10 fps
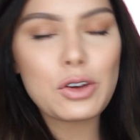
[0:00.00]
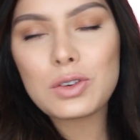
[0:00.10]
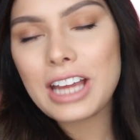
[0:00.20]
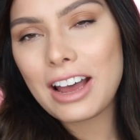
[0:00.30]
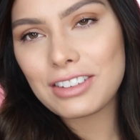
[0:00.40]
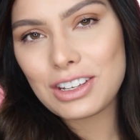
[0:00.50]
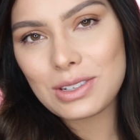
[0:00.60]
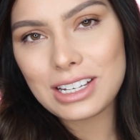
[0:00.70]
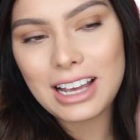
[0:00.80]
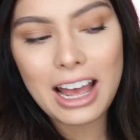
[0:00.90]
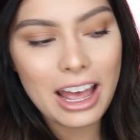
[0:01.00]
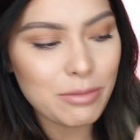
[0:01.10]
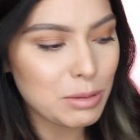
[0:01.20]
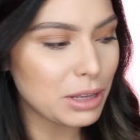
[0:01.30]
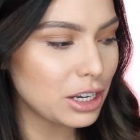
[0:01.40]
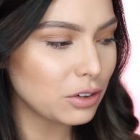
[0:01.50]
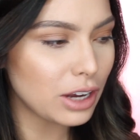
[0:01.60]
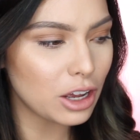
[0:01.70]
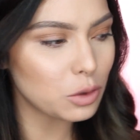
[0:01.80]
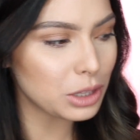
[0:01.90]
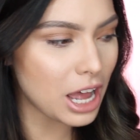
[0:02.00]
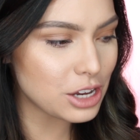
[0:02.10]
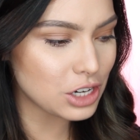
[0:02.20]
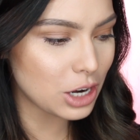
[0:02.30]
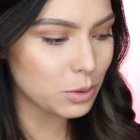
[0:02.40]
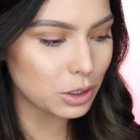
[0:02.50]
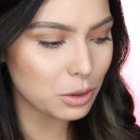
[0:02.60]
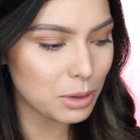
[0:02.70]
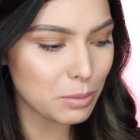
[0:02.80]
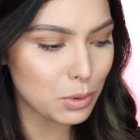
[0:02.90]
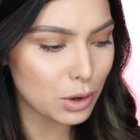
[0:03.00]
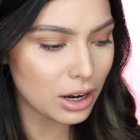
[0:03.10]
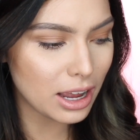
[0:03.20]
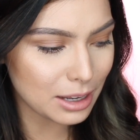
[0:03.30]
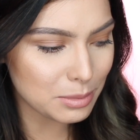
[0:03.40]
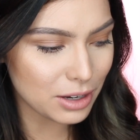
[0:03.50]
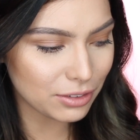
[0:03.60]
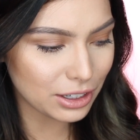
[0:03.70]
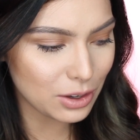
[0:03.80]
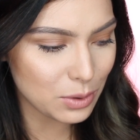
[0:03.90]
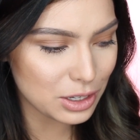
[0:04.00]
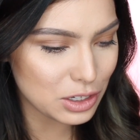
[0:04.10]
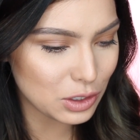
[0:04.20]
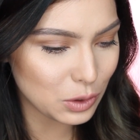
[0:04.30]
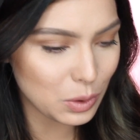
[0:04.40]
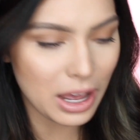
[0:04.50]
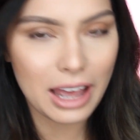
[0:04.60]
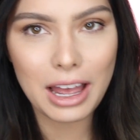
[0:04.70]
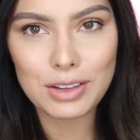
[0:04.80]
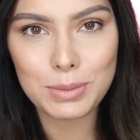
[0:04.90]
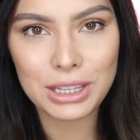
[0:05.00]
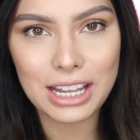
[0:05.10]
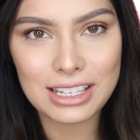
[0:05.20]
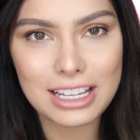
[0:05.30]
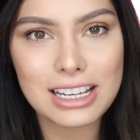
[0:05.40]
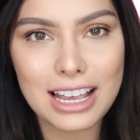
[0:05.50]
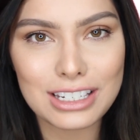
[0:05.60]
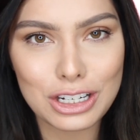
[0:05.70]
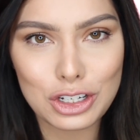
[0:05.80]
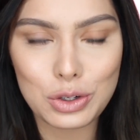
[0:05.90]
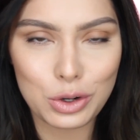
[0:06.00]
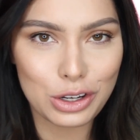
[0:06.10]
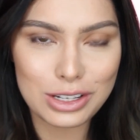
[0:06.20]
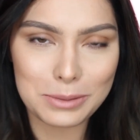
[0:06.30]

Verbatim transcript: going to have to use it. I have been playing around with eyeshadow a little bit more. I am definitely going to have to put that to the test in a tutorial